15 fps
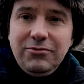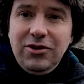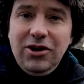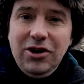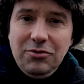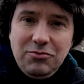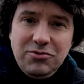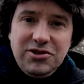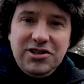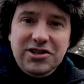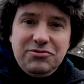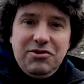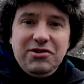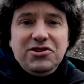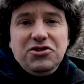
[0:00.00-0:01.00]
you know, was in
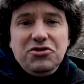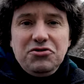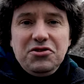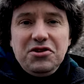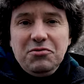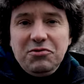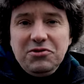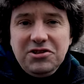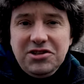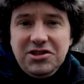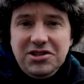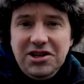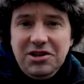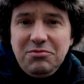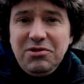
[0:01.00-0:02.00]
his retinue that he wanted
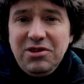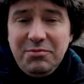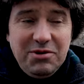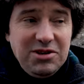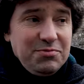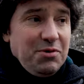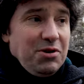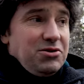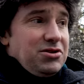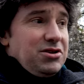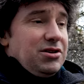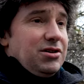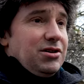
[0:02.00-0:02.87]
to take with him, I suppose.